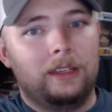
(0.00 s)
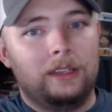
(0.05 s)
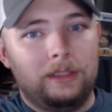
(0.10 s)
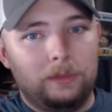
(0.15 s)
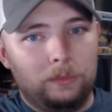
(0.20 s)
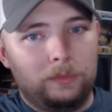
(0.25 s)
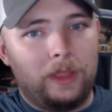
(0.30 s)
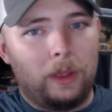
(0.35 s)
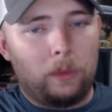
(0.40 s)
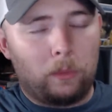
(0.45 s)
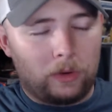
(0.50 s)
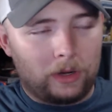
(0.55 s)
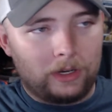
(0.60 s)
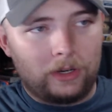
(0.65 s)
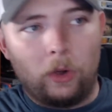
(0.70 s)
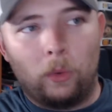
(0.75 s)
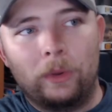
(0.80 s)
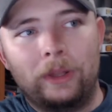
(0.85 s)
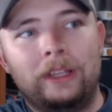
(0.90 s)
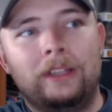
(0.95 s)
They weren't
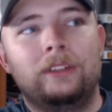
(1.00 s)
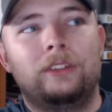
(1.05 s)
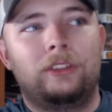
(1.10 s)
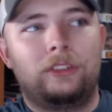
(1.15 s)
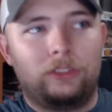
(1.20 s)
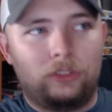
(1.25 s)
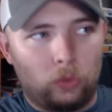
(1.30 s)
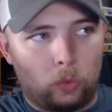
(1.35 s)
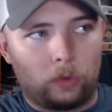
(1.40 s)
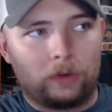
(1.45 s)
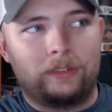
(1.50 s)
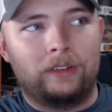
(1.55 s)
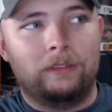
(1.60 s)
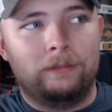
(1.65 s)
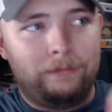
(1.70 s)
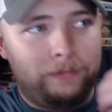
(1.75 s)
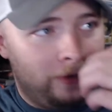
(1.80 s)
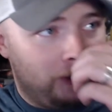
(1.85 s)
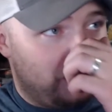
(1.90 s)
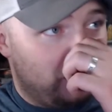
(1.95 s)
going towards
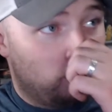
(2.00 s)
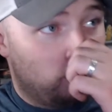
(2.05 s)
Infinity